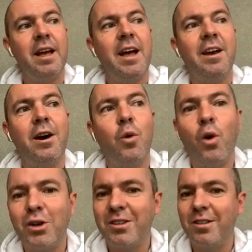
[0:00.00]
and I'll
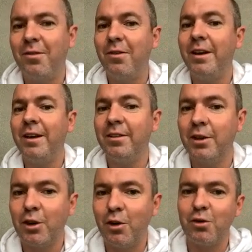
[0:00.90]
watch the feed and the
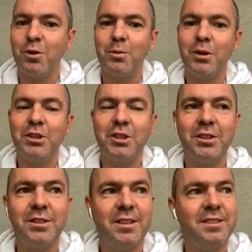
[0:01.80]

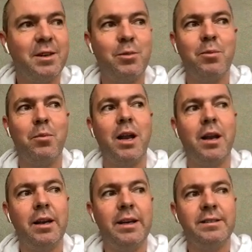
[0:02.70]
contributions, and someone might
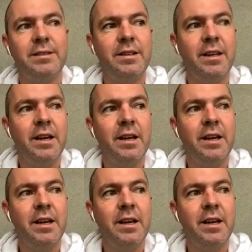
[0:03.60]
list